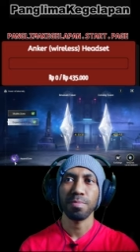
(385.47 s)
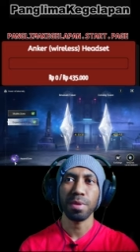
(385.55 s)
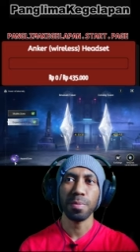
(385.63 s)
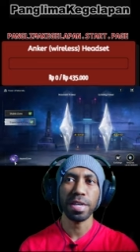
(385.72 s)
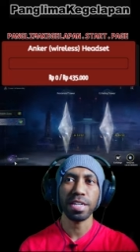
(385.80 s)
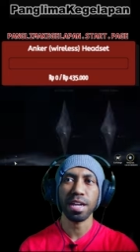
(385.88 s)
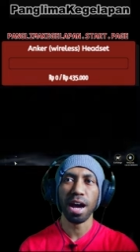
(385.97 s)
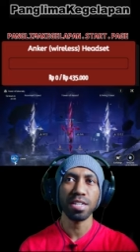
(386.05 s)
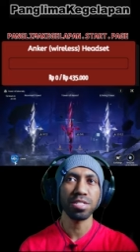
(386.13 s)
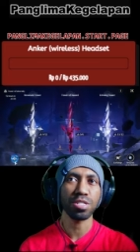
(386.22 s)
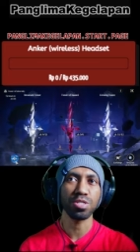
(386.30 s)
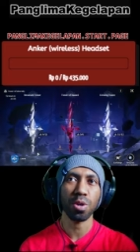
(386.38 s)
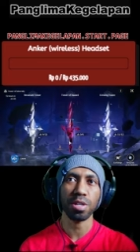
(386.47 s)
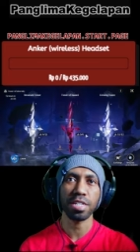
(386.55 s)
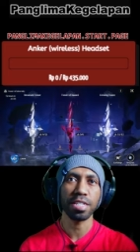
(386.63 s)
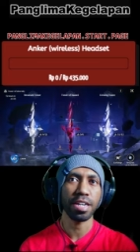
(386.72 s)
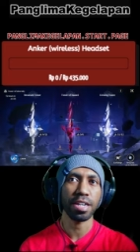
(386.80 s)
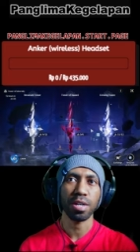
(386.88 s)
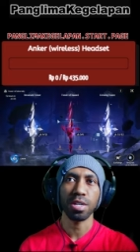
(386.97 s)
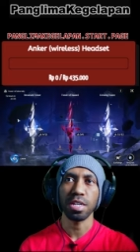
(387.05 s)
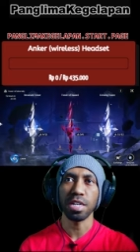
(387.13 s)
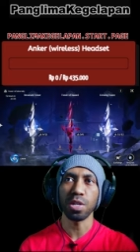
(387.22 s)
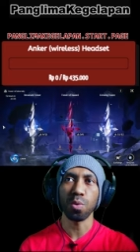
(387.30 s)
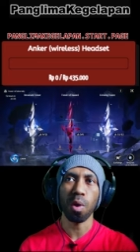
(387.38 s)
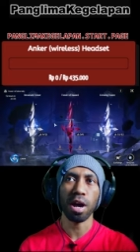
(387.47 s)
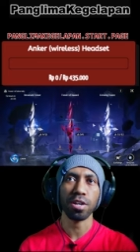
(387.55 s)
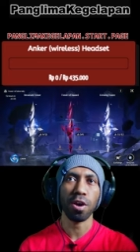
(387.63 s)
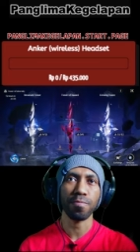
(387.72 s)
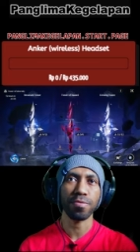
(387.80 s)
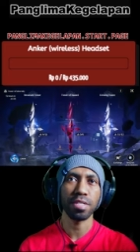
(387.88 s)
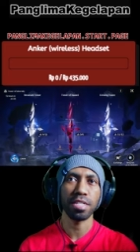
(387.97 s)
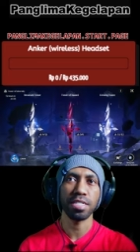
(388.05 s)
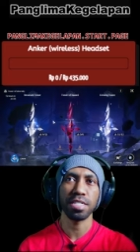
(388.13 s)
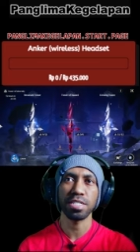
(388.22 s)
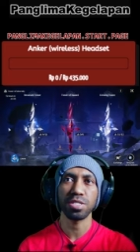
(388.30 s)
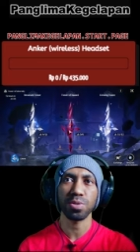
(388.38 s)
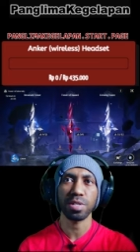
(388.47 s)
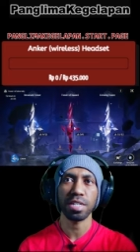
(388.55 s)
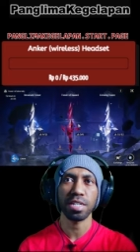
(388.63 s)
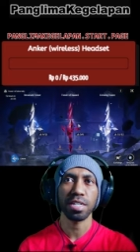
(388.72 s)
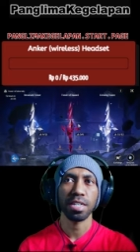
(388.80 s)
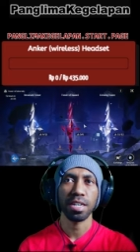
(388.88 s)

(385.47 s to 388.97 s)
maybe in hazard zone in here, in one of these three.